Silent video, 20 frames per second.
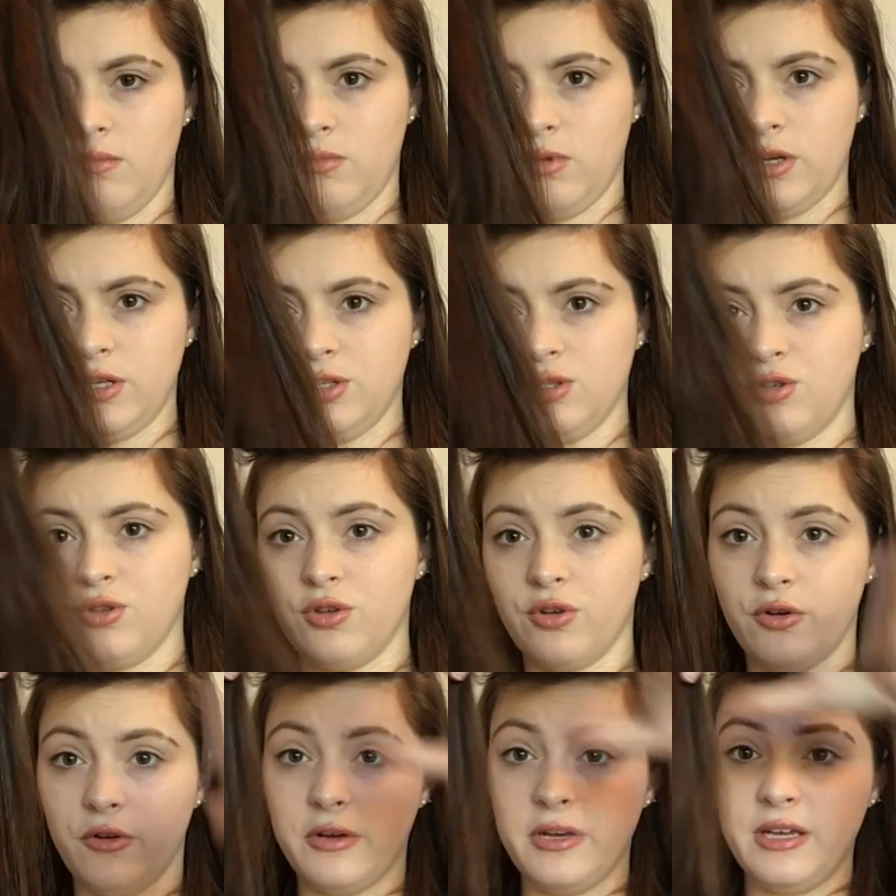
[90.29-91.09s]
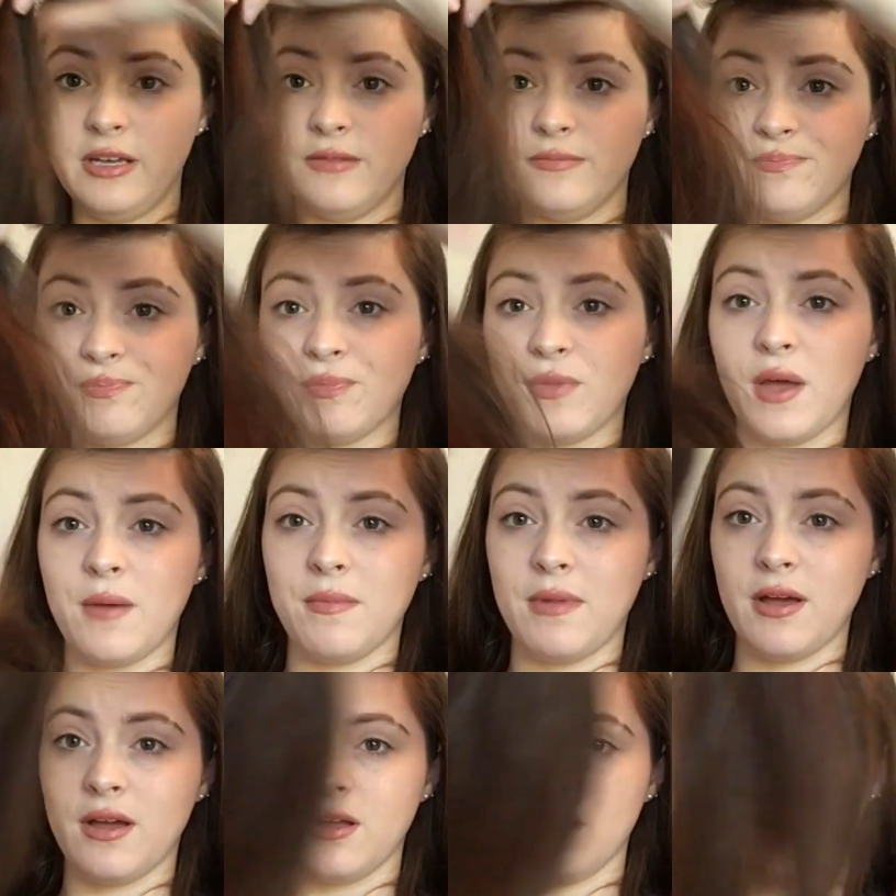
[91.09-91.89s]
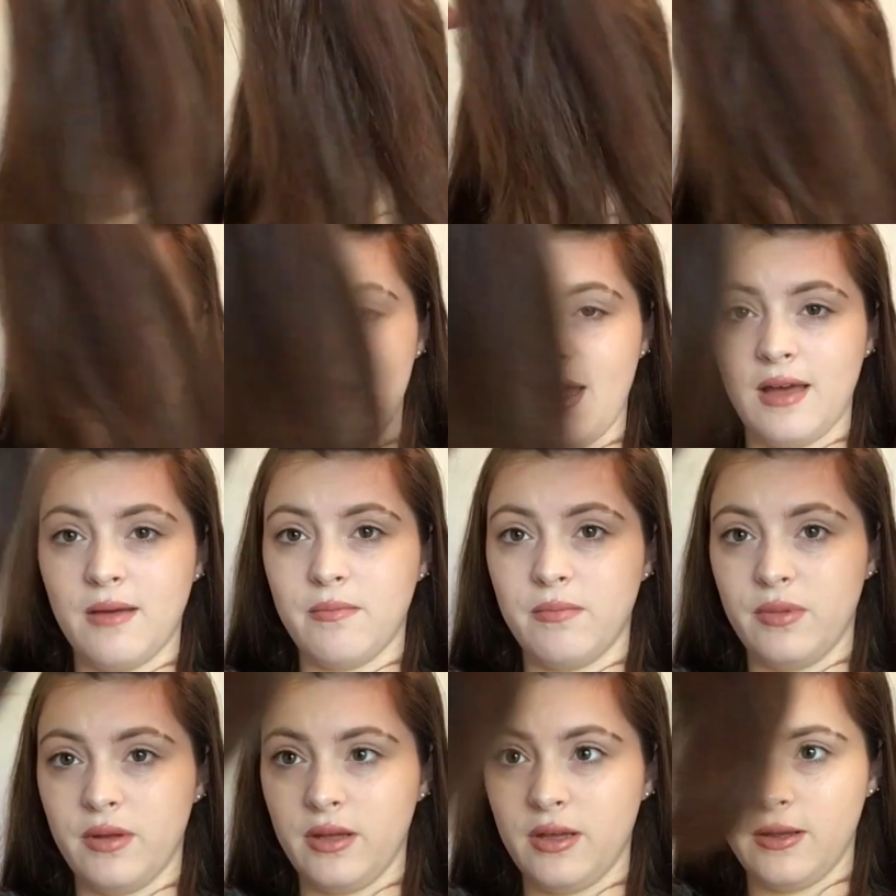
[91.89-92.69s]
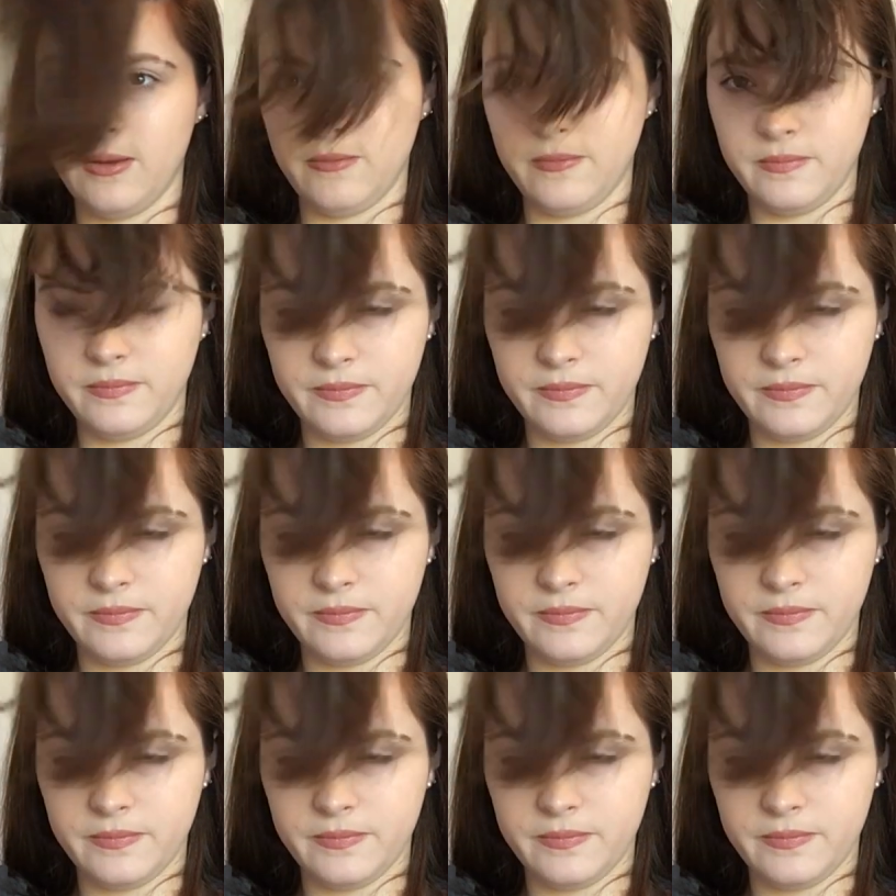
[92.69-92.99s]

Brush through it. I'm not gonna do that, but